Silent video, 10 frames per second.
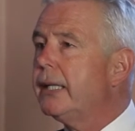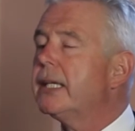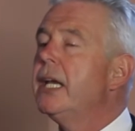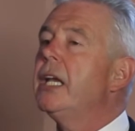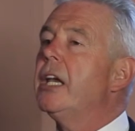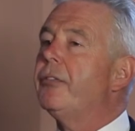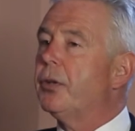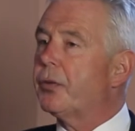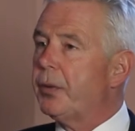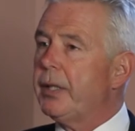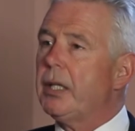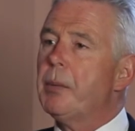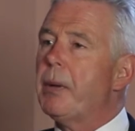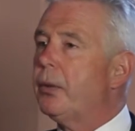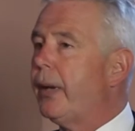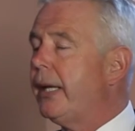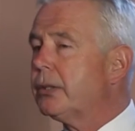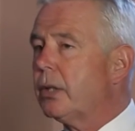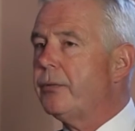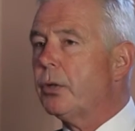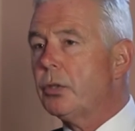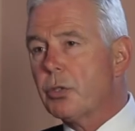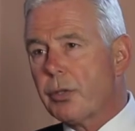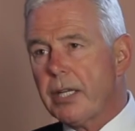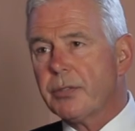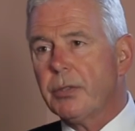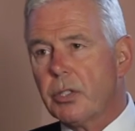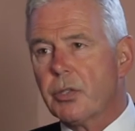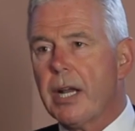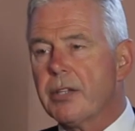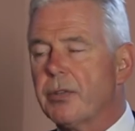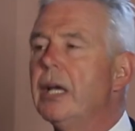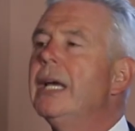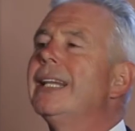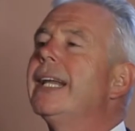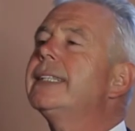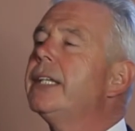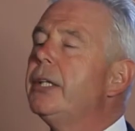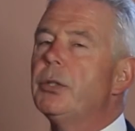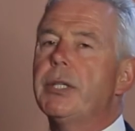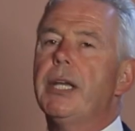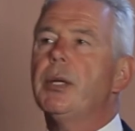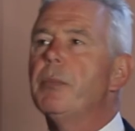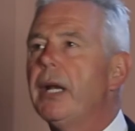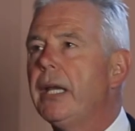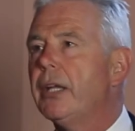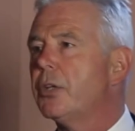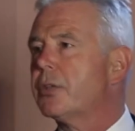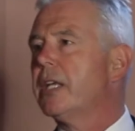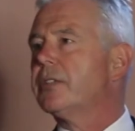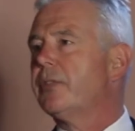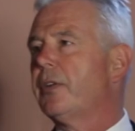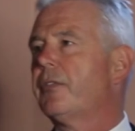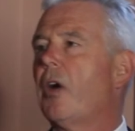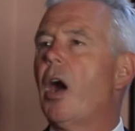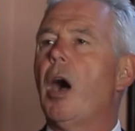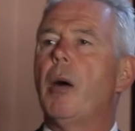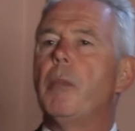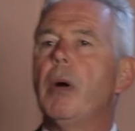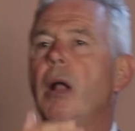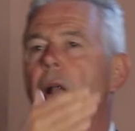is, if you're thinking about doing any sort, if you can do transfer to transfer, let's say you take your money and you transfer it from